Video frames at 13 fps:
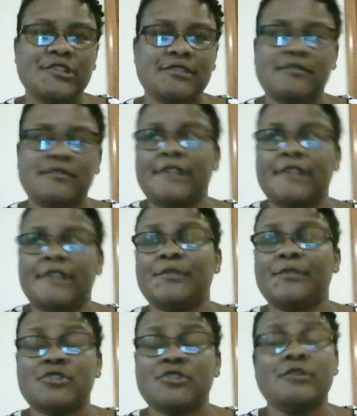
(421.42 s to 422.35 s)
lived up
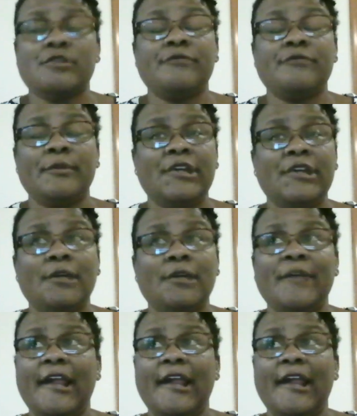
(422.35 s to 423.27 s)
the street from
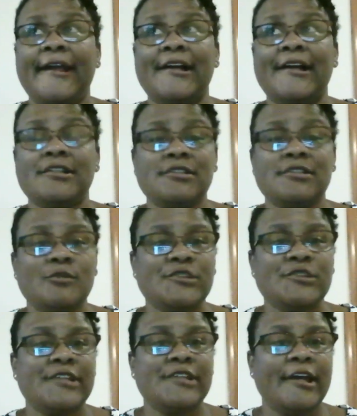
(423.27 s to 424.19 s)
him and
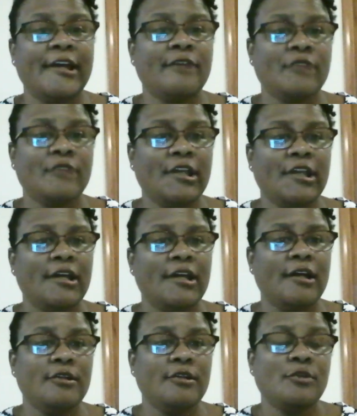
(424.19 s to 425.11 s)
was there for him
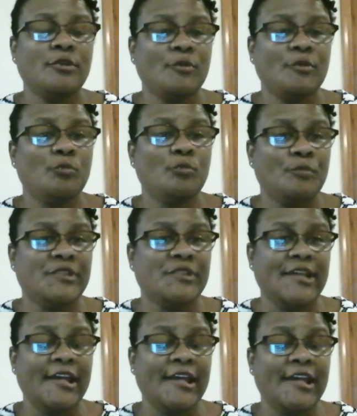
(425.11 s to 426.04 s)
to
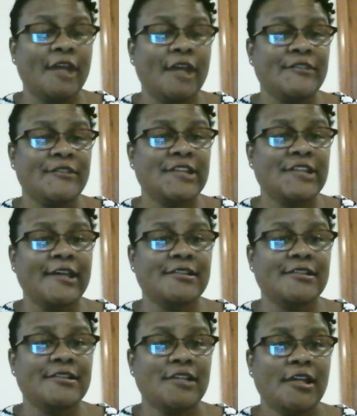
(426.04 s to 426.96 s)
take care of his
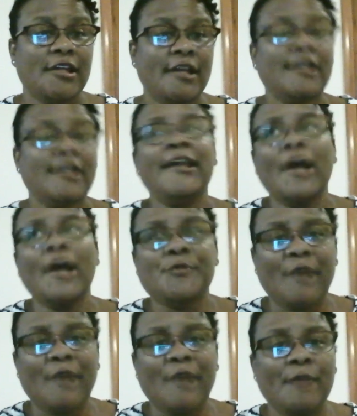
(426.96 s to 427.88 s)
kids. And he helped
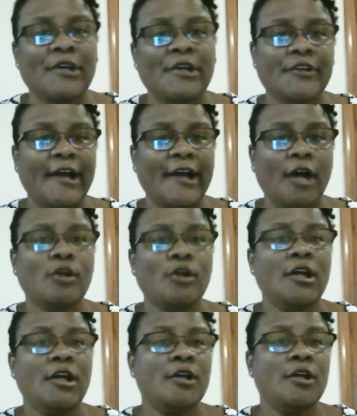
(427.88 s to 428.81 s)
my mother out,
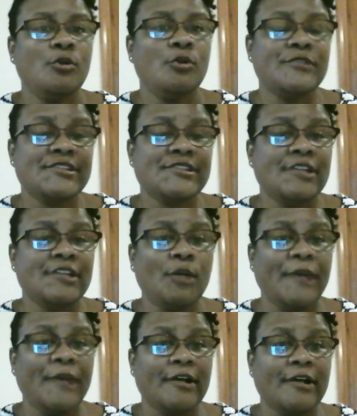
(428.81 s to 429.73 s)
who was a single
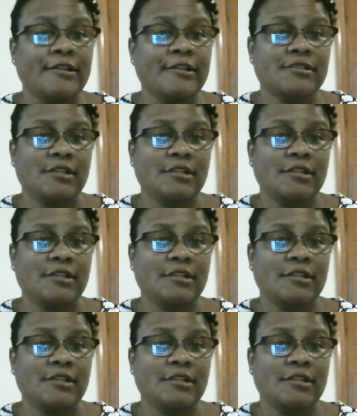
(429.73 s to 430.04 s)
parent.